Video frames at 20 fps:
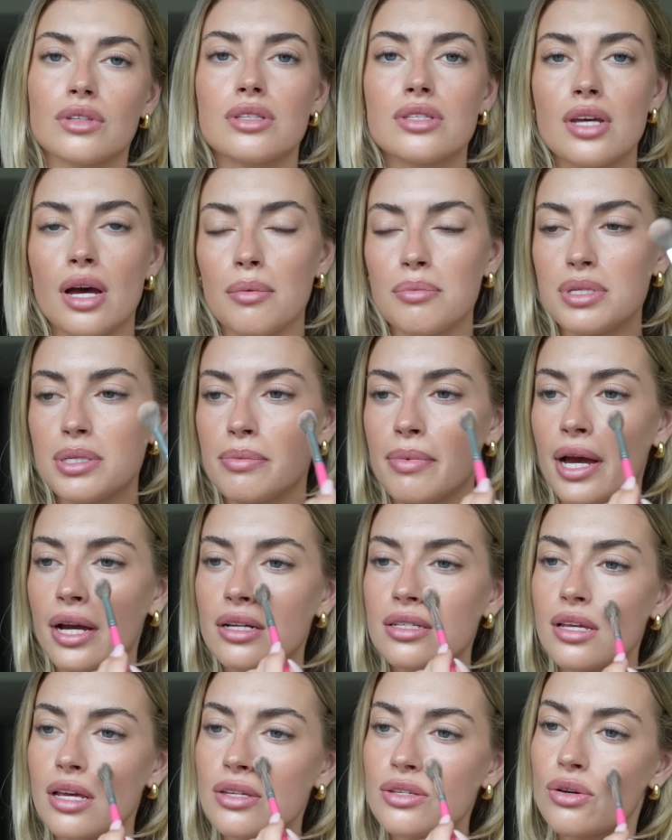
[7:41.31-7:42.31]
Tap some
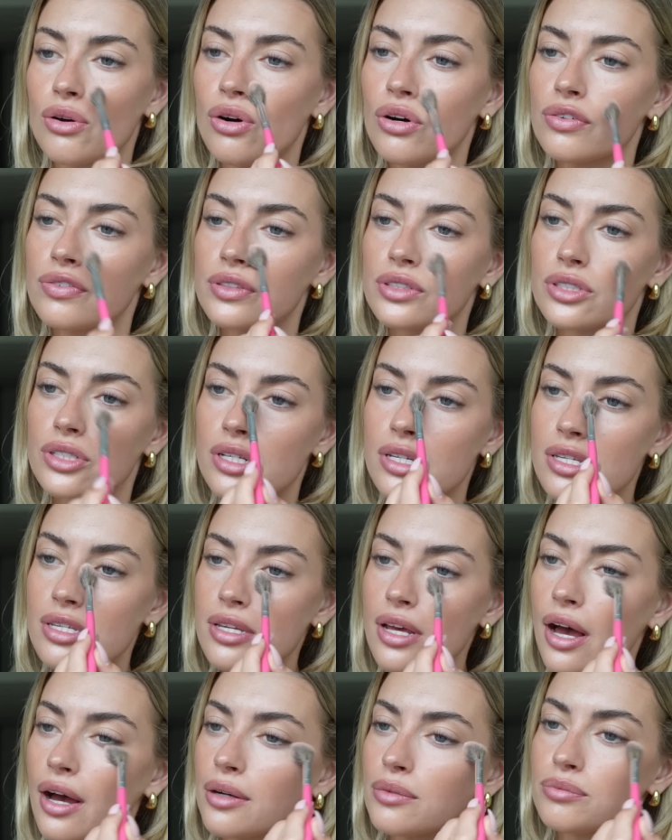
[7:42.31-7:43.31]
excess off and just
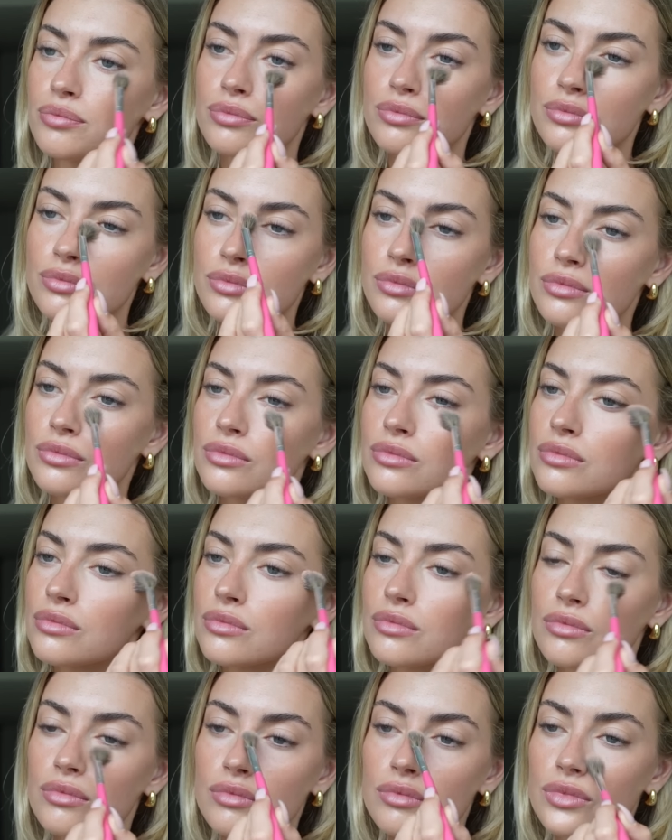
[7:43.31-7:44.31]
set
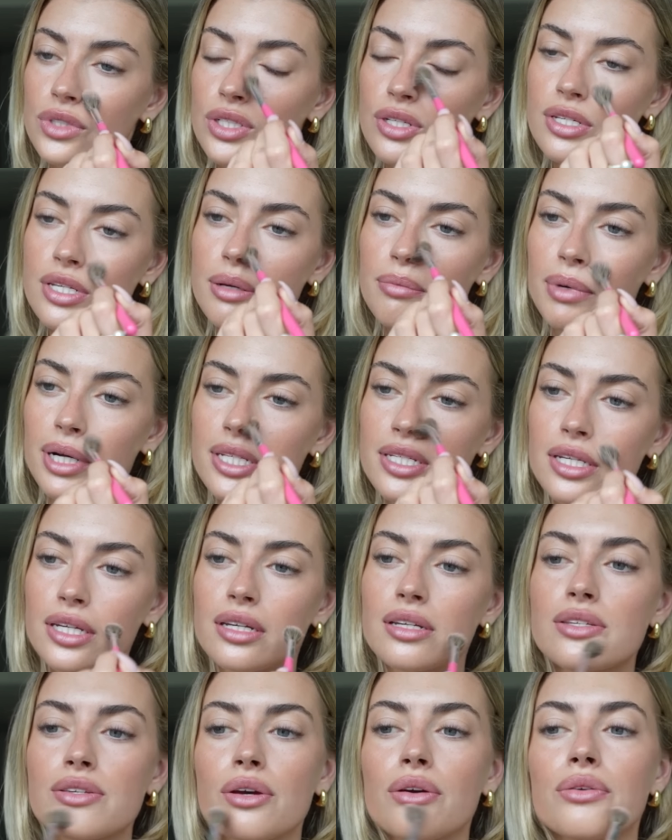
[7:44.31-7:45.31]
just in my
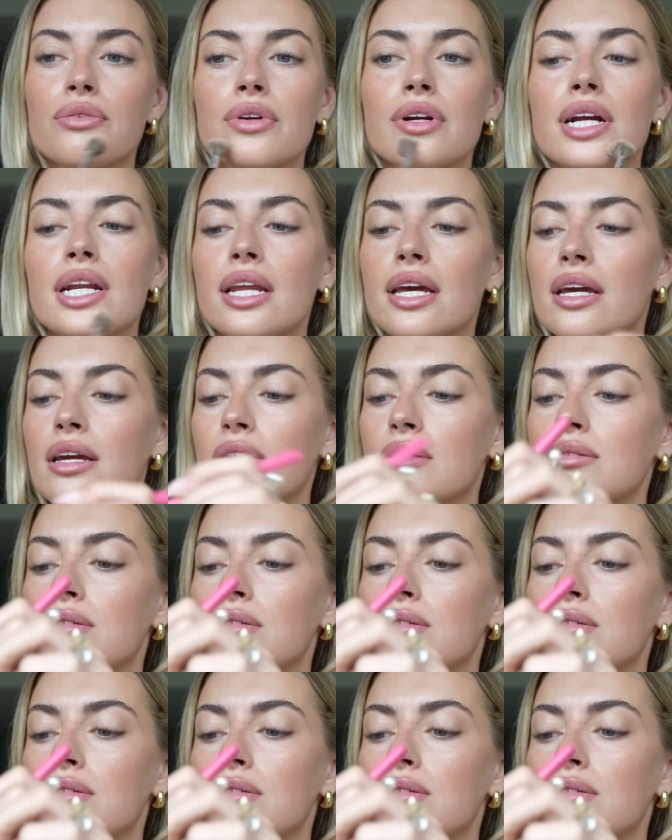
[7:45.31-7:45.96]
T-zone really.